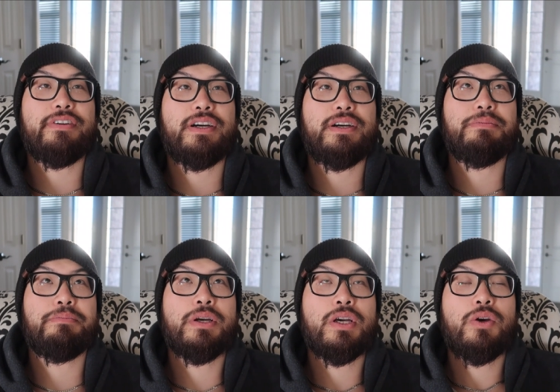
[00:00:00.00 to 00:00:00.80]

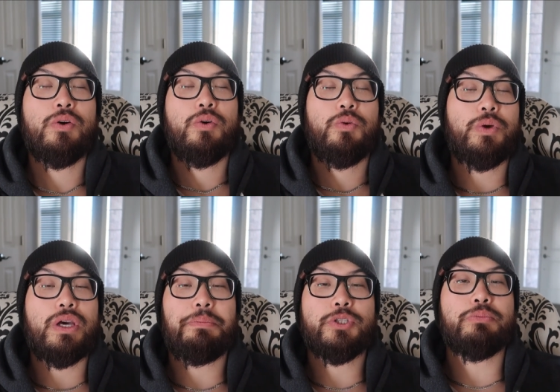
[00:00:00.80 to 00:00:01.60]
Um, we
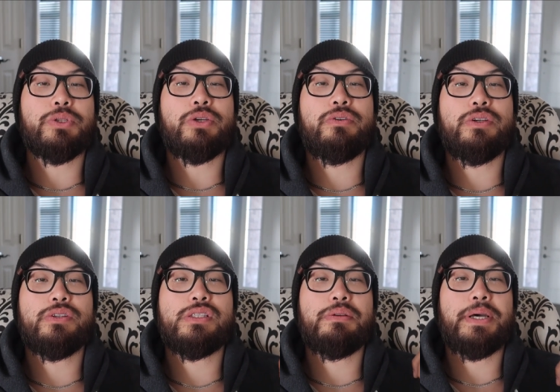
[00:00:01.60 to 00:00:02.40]
got a bunch of
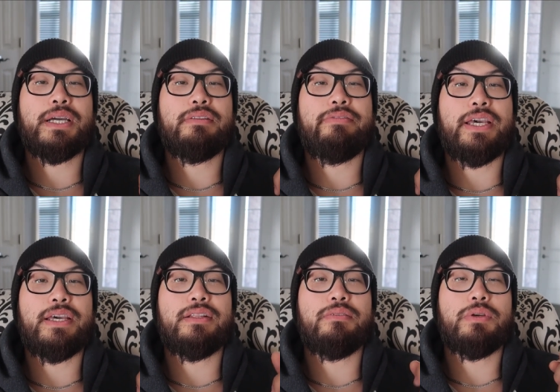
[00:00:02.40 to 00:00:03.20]
materials in the back of the van.